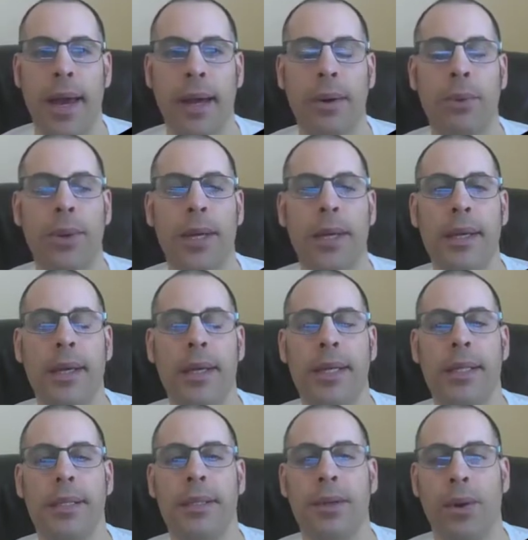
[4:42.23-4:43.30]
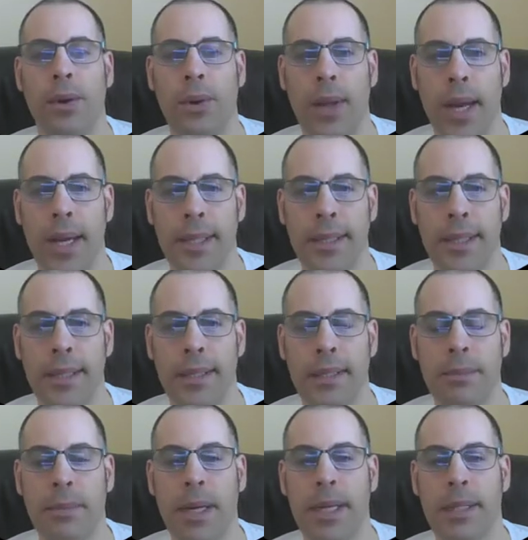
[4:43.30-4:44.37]
Equity is total
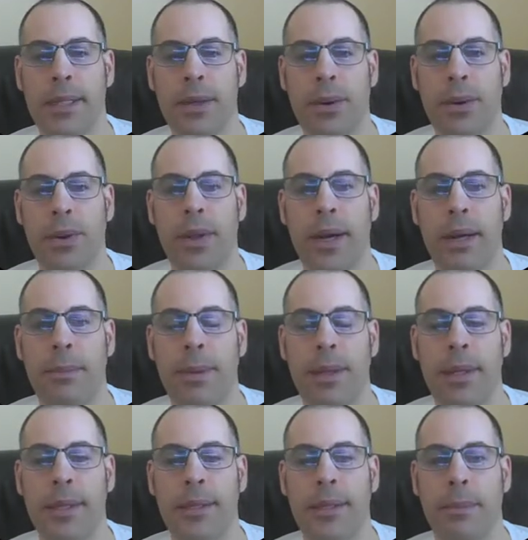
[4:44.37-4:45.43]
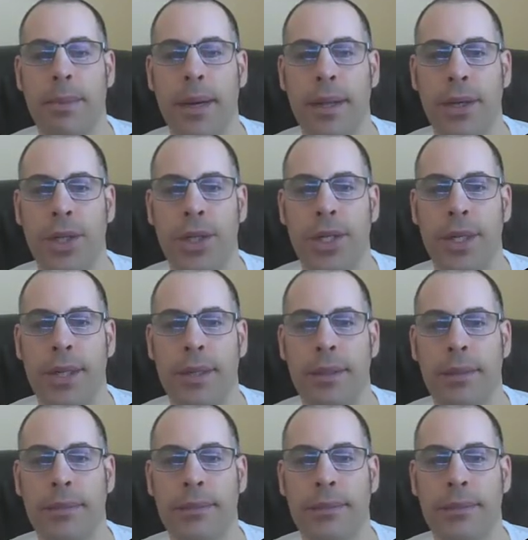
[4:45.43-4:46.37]
assets minus total liabilities on the balance sheet.